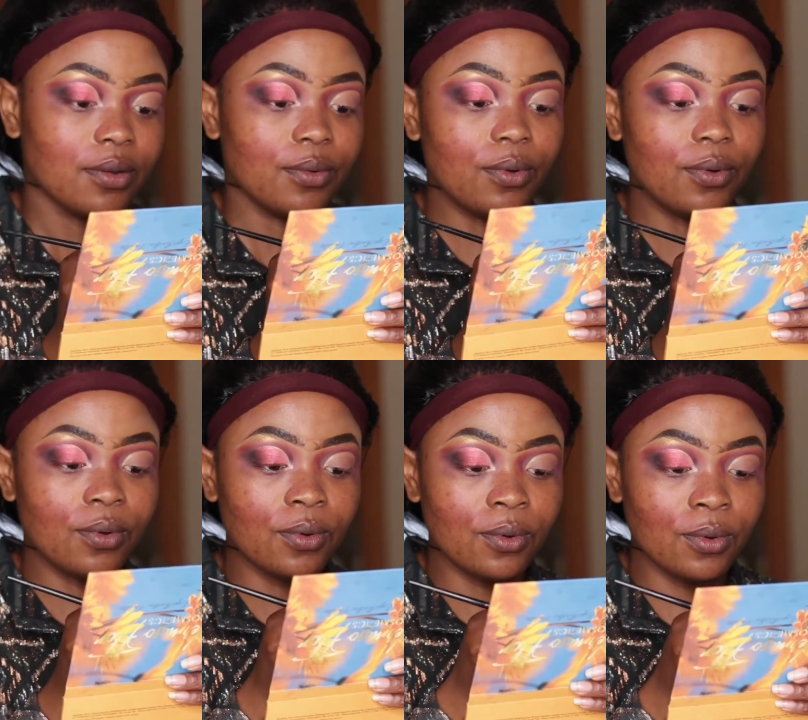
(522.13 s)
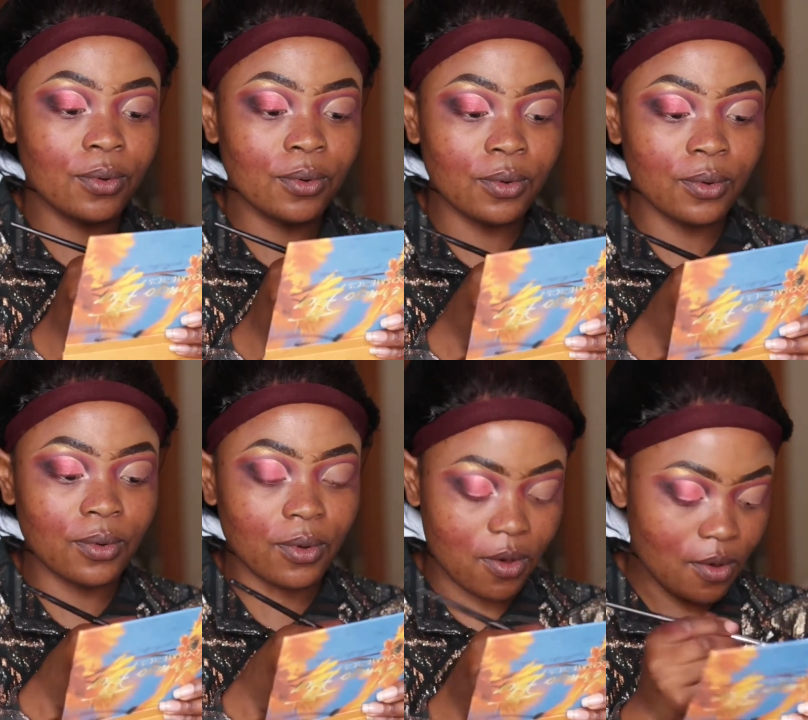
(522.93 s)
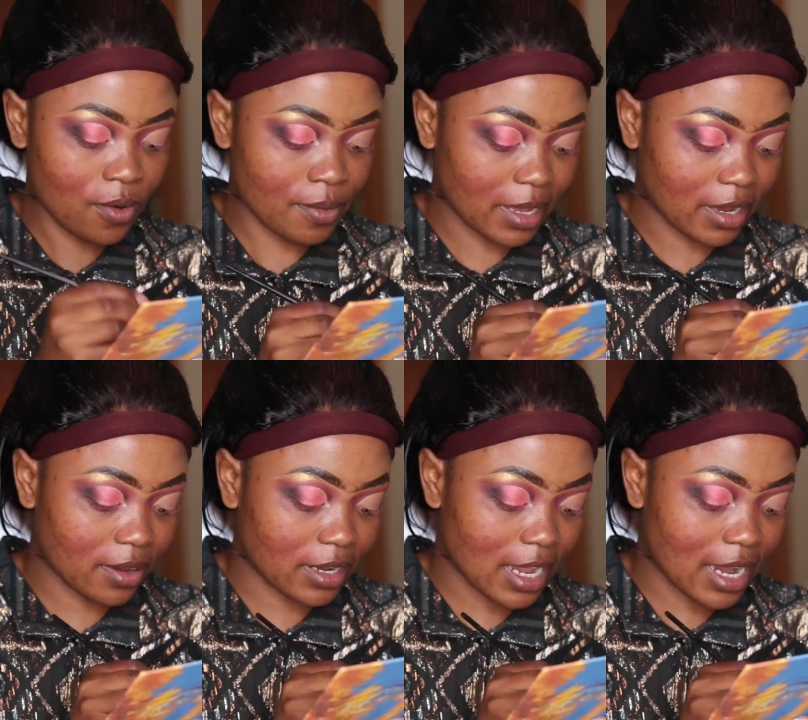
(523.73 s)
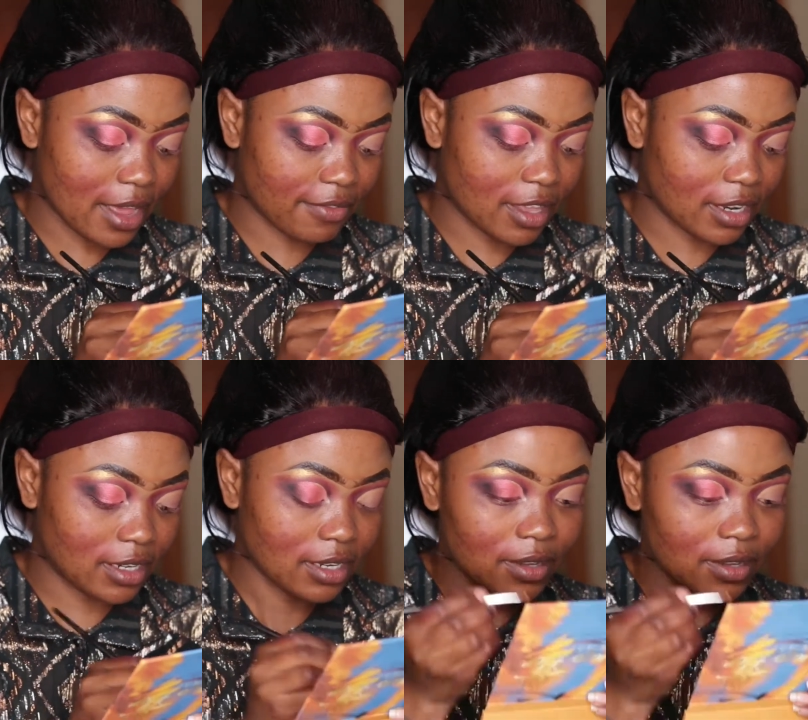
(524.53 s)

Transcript: Ooh! Oh my god, I love that.